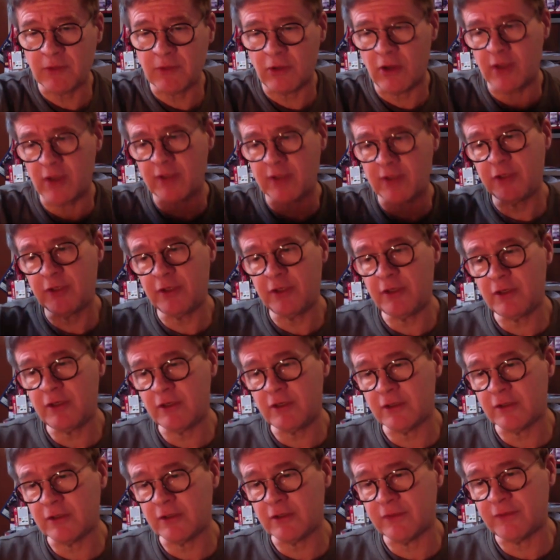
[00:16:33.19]
long
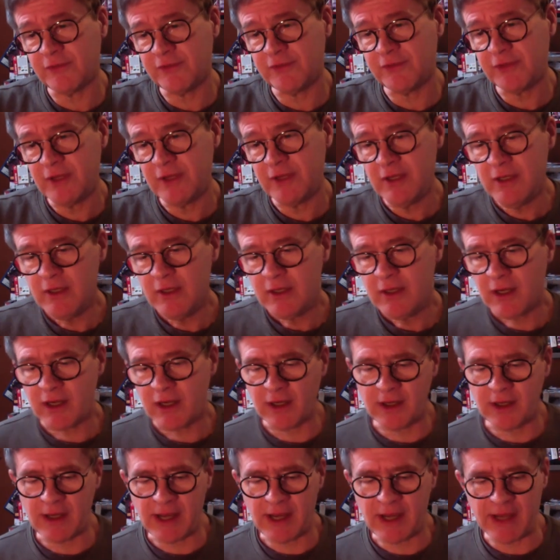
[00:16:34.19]
curves,
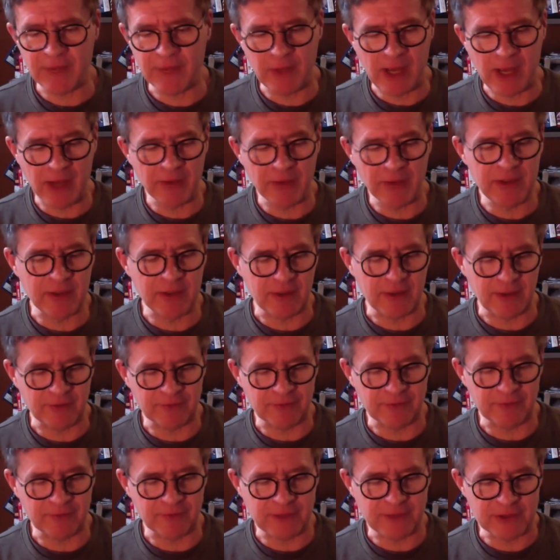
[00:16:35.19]
uh, I, will get a
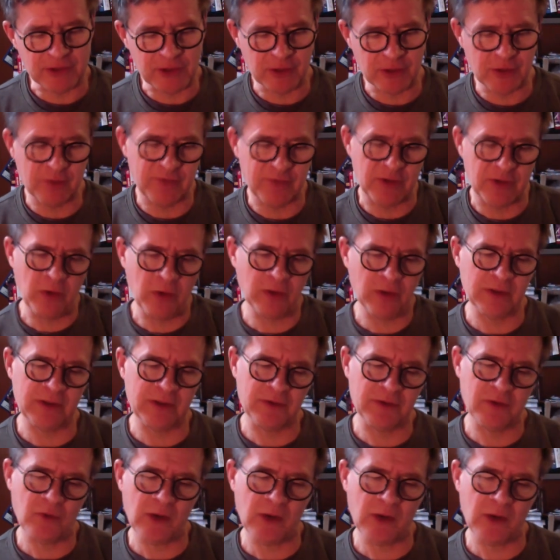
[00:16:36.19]
French curve and hold
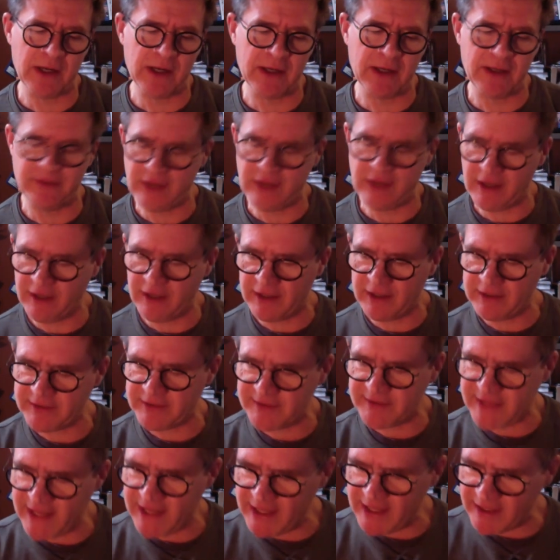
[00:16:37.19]
it quite on, it, on
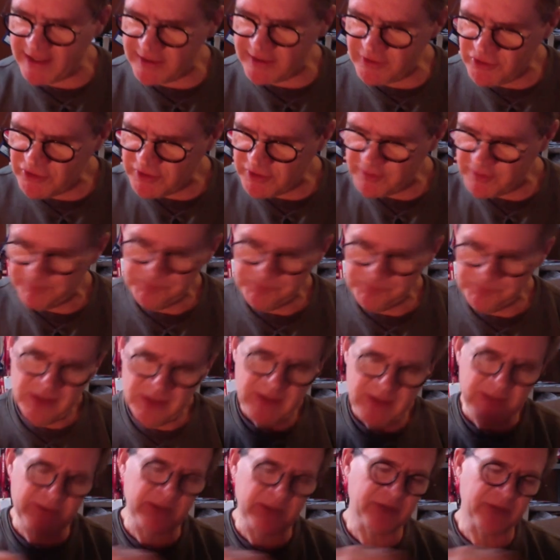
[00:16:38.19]
its edge.
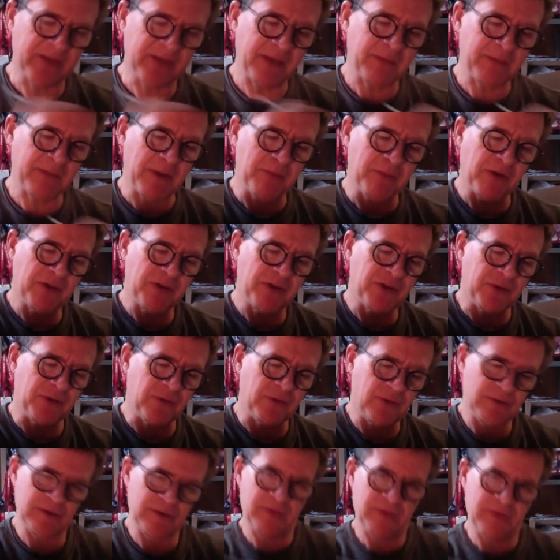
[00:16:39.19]
And then I'll take my brush and
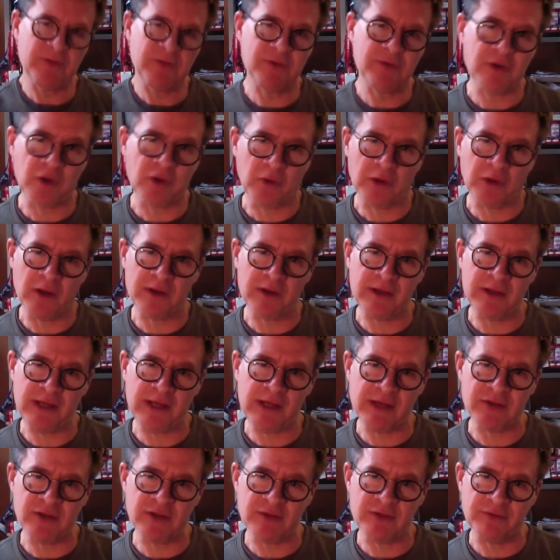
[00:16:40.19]
go along the
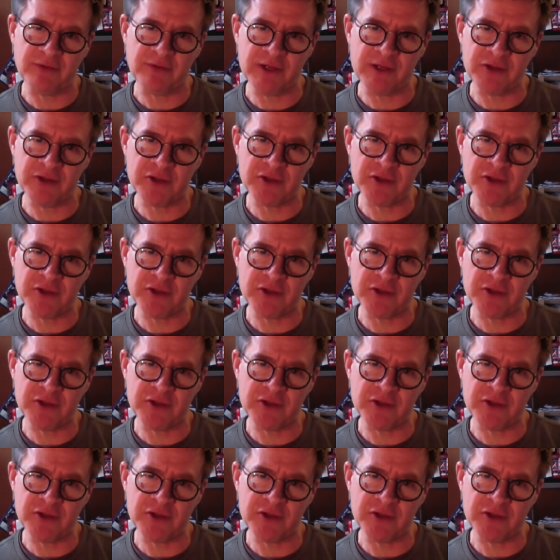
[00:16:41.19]
edge of the French